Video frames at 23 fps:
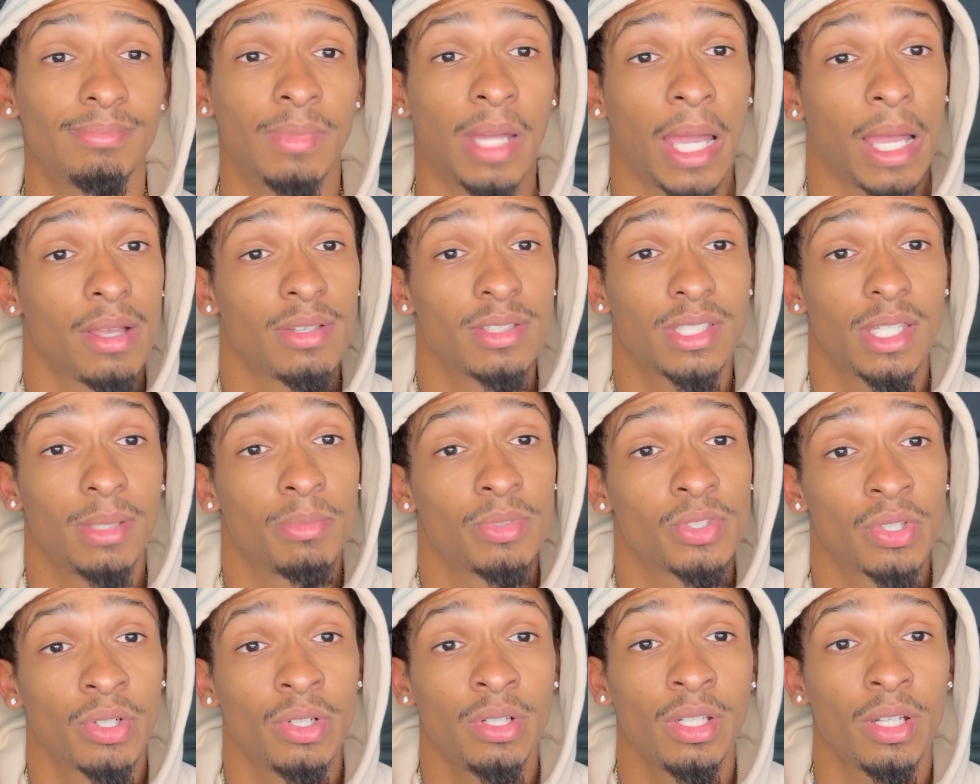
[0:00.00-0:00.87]
I'll say
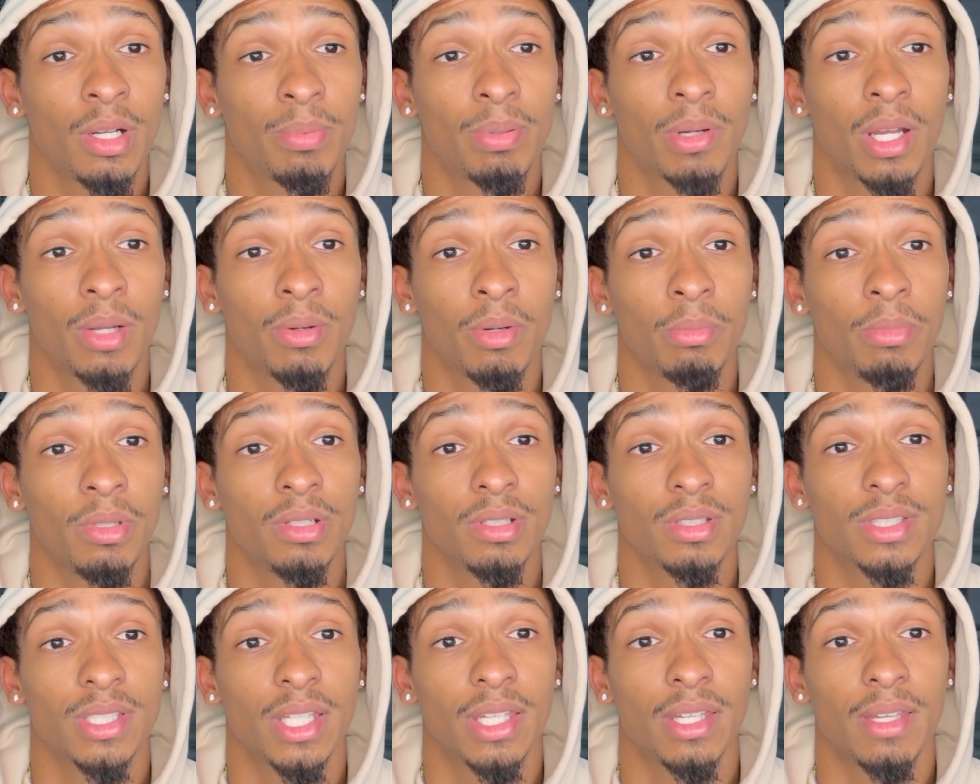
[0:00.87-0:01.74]
majority of y'all probably won't be
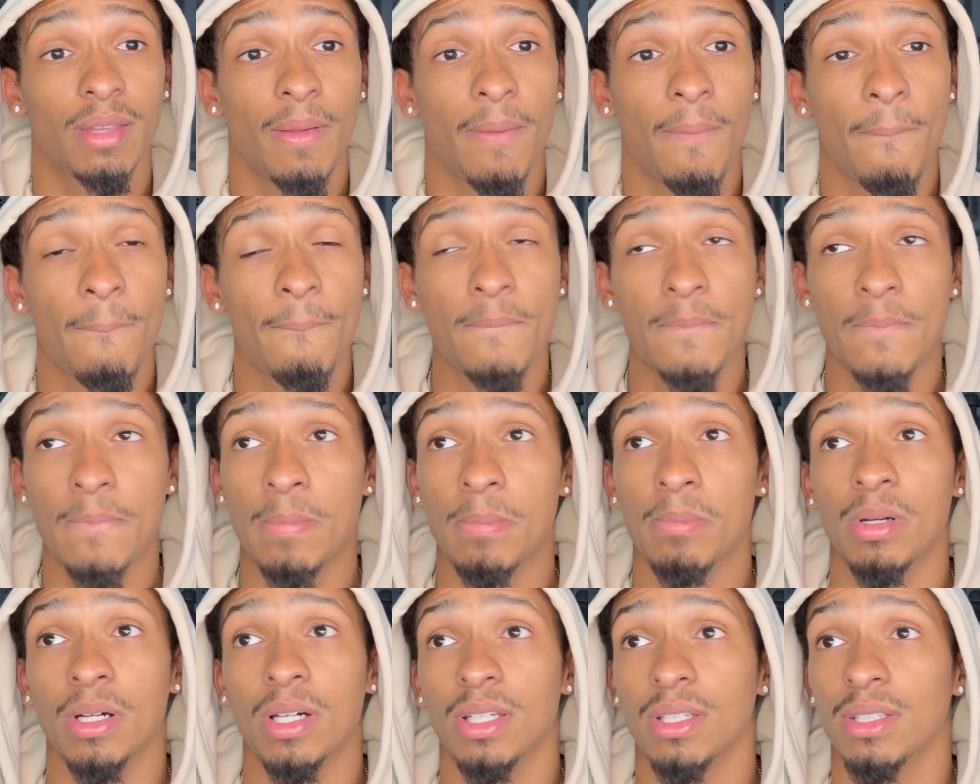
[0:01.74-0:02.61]
able to take it.
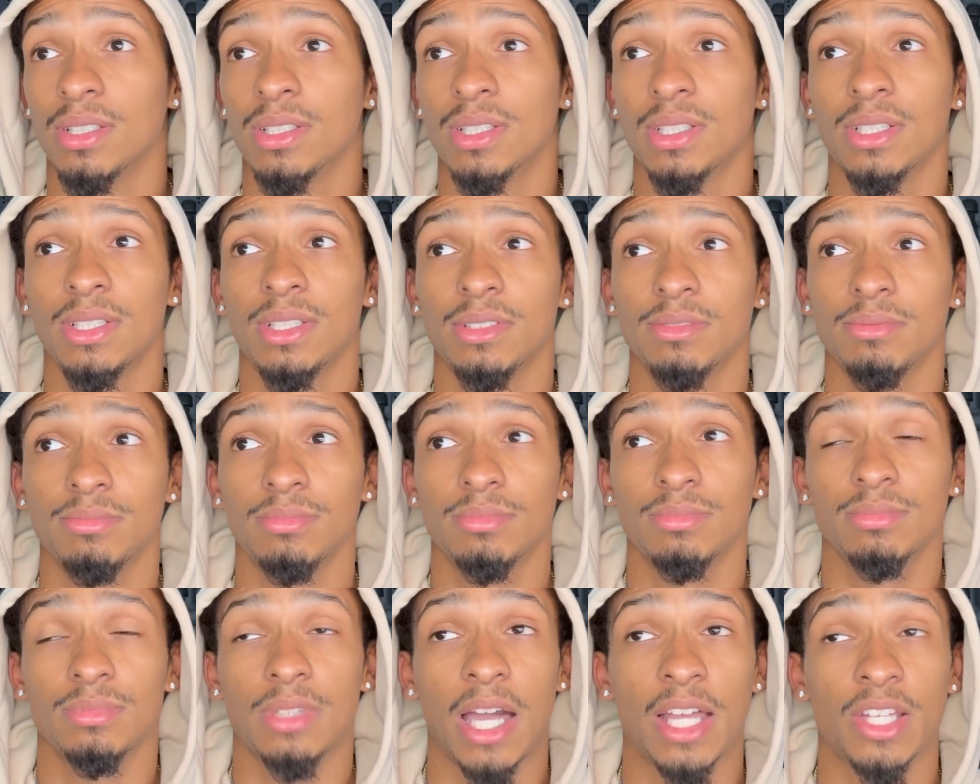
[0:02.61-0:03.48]
But
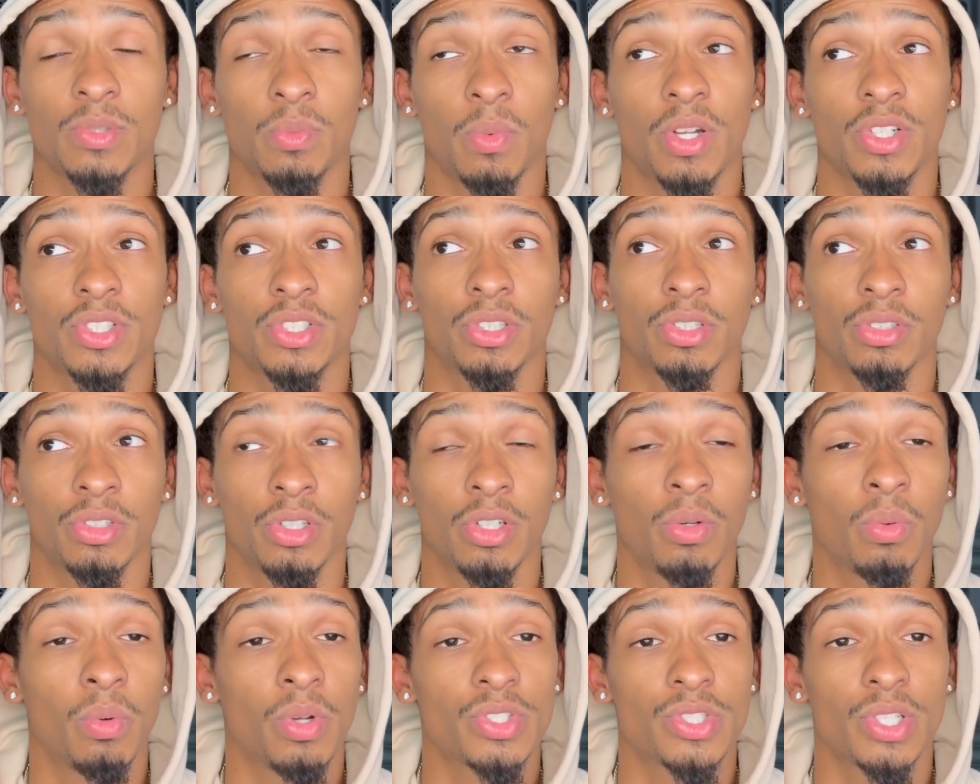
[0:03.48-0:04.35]
I just want y'all to
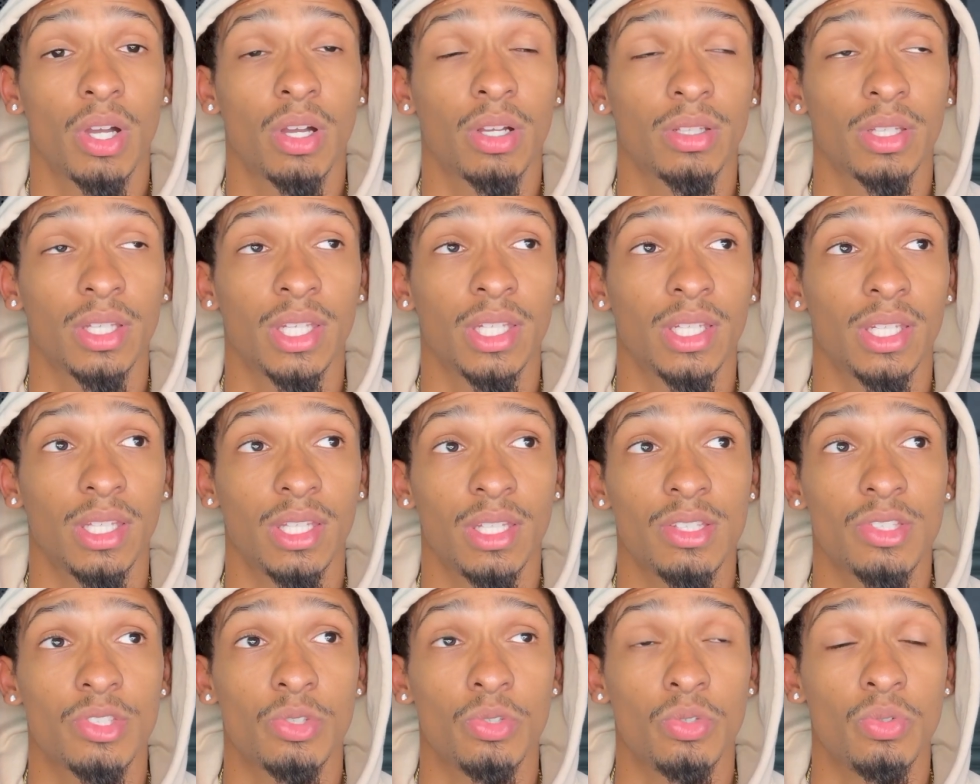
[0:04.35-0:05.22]
know what y'all gonna get
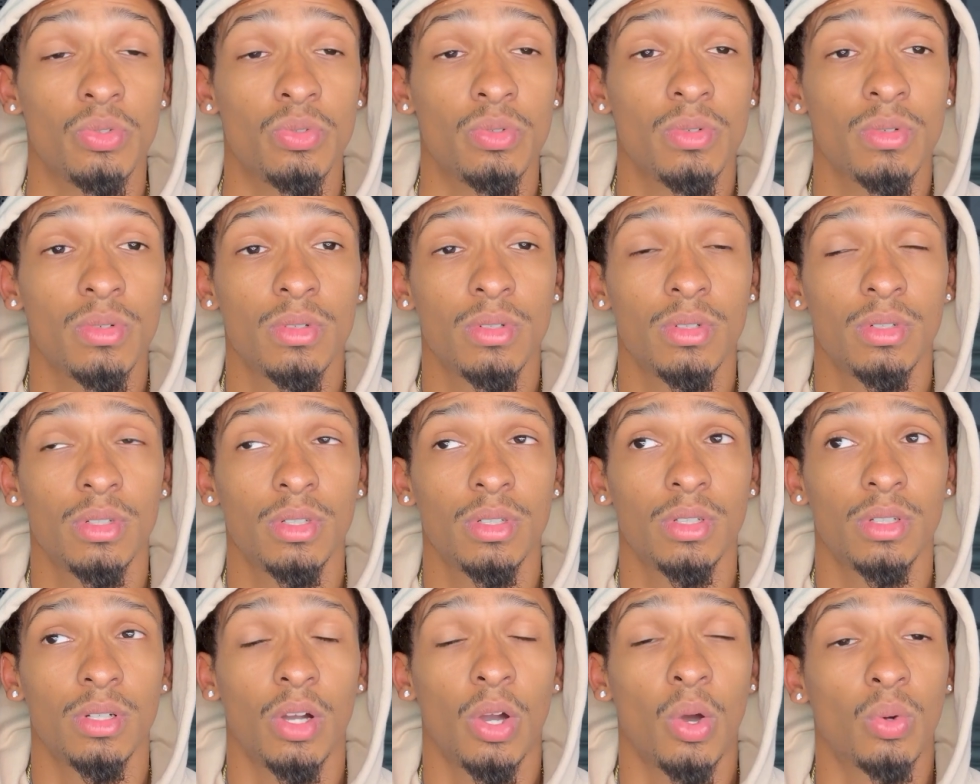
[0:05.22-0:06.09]
into
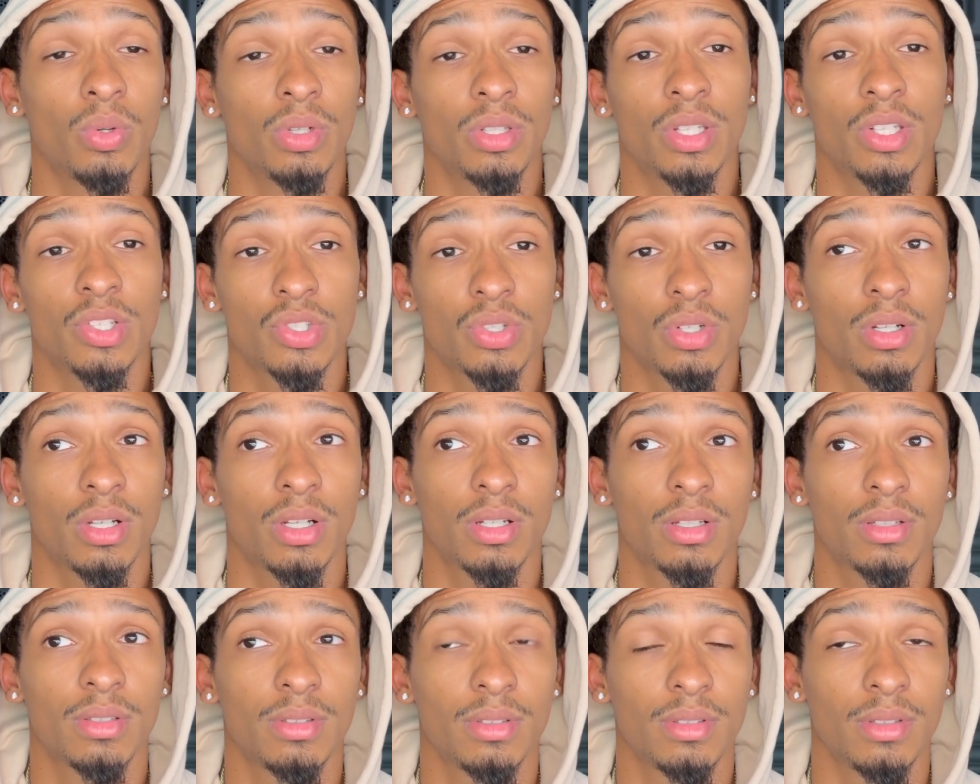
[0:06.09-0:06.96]
owning a truck.
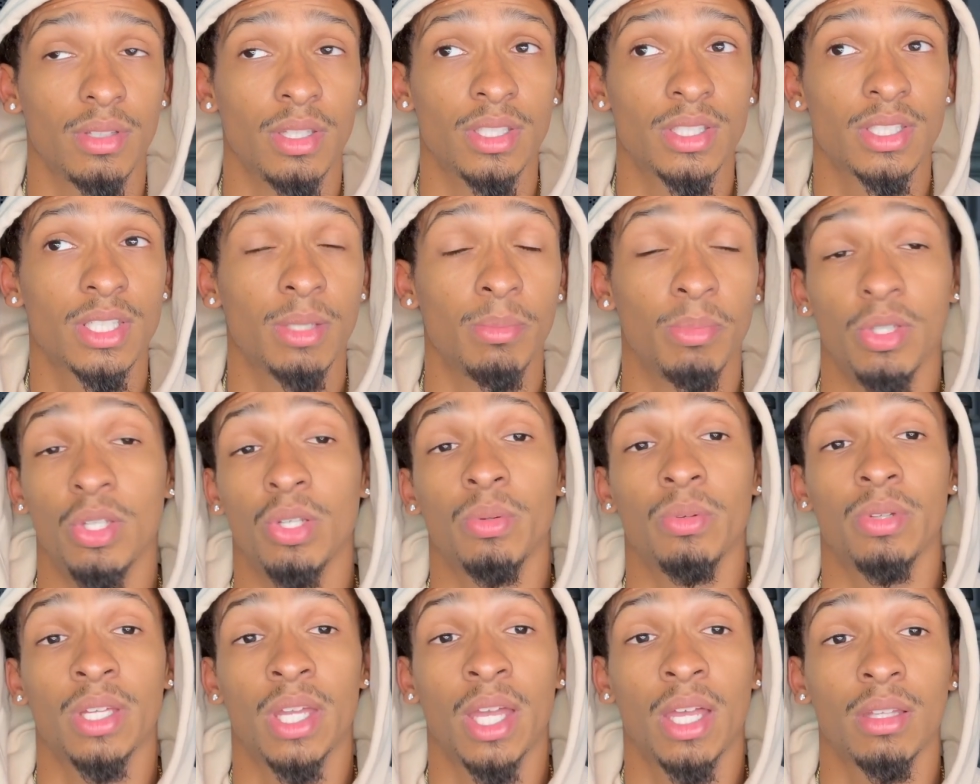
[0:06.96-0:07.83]
This could be
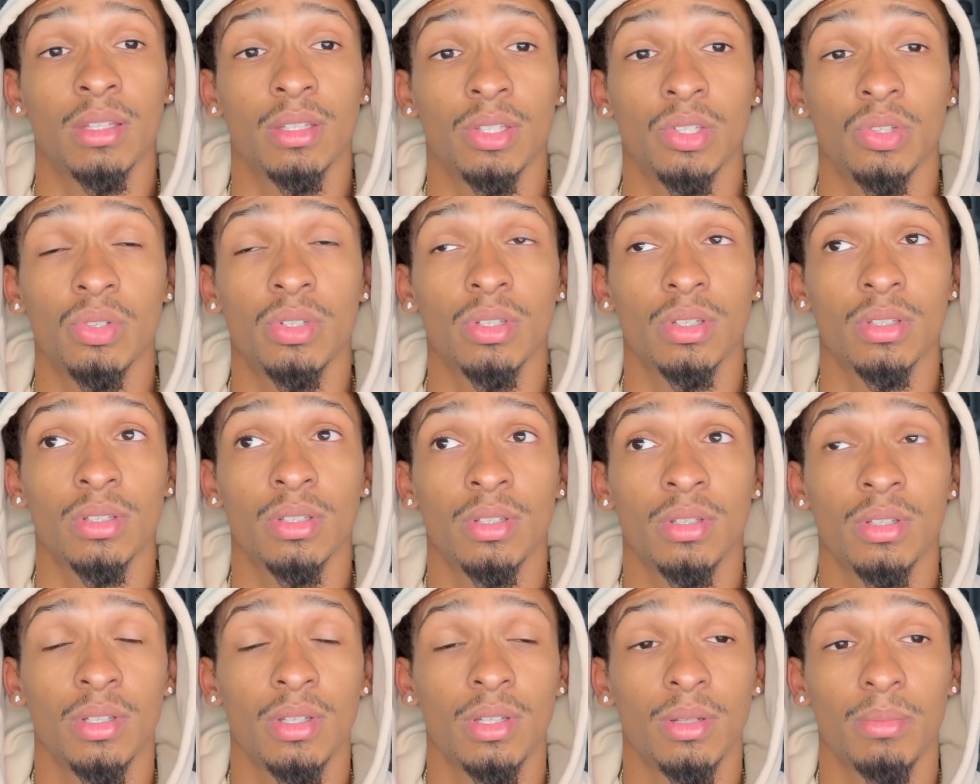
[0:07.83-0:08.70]
your reality. You could
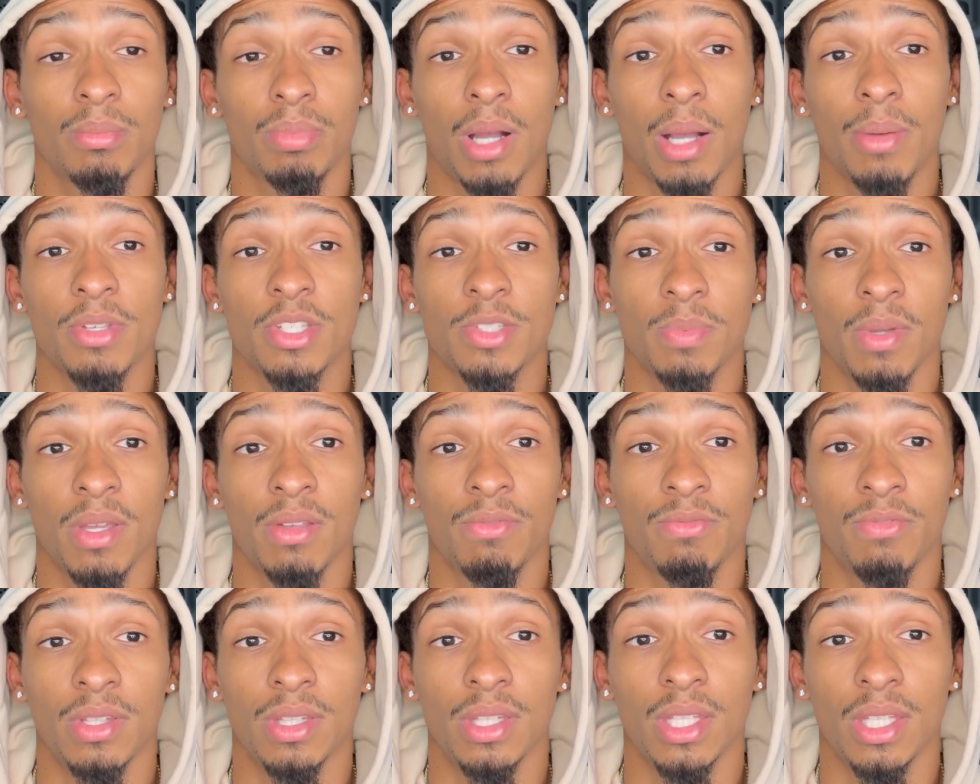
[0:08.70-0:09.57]
probably
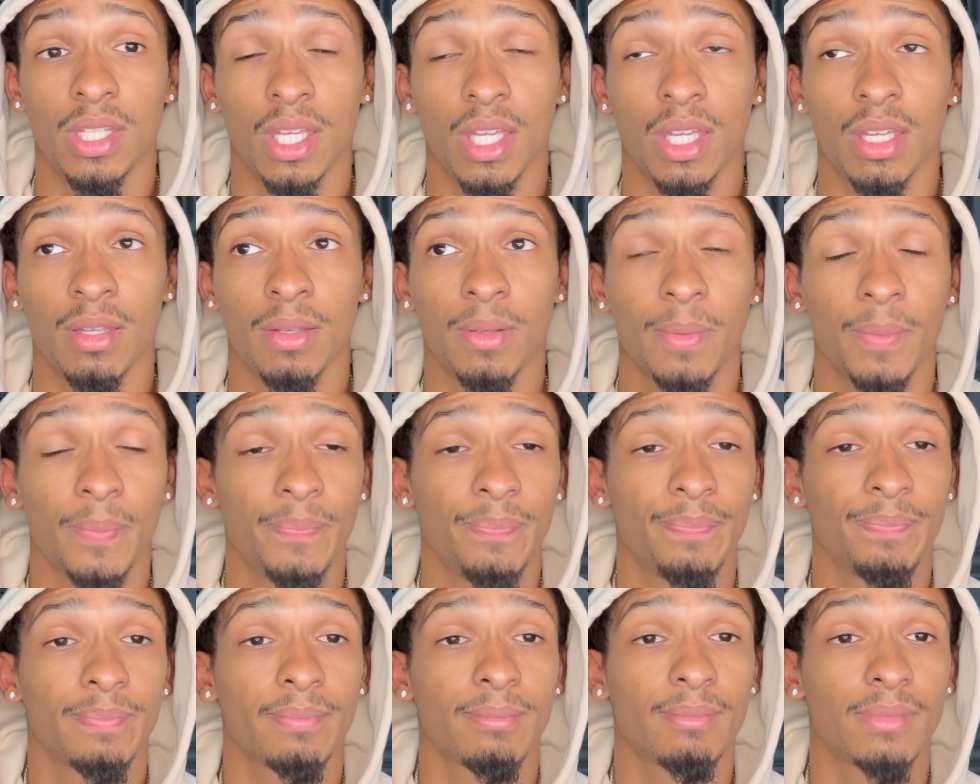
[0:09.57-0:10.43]
spend 50K
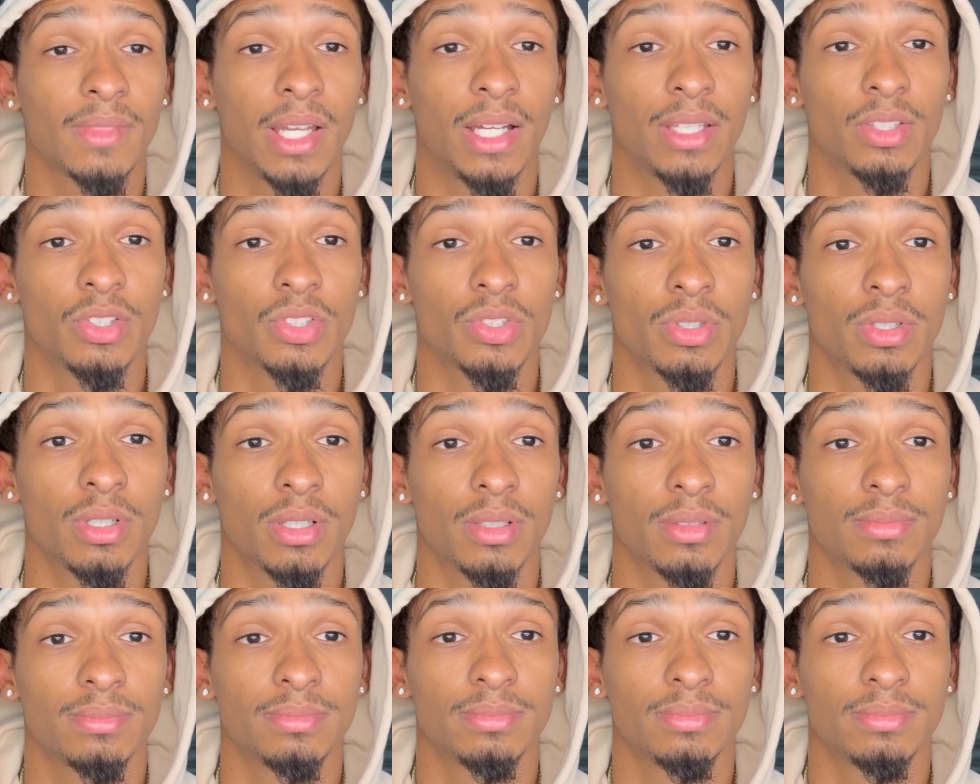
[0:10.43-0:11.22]
on the truck